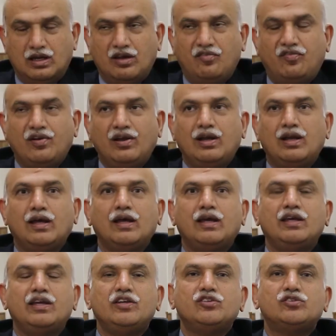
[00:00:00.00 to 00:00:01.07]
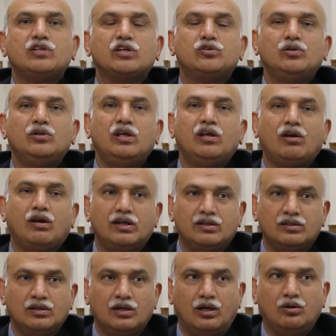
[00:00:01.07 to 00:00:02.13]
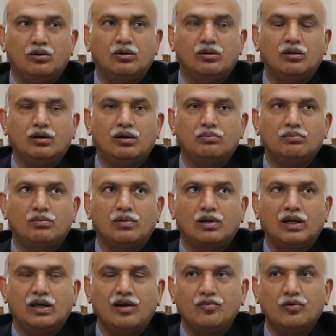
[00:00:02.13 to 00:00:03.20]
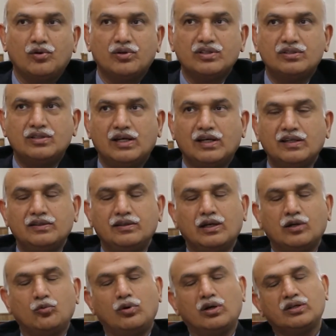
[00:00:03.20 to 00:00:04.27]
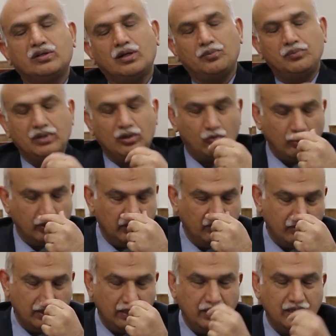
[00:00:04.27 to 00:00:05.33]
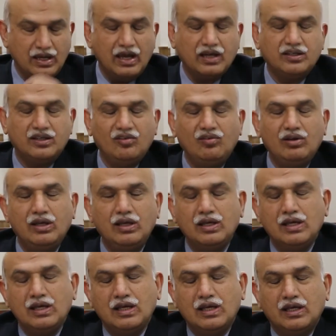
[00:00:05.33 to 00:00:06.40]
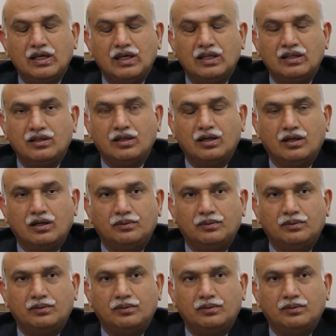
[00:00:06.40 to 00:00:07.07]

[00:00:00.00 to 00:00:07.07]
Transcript: FLI is actually right now, I have noticed that in that workshop they are working very actively in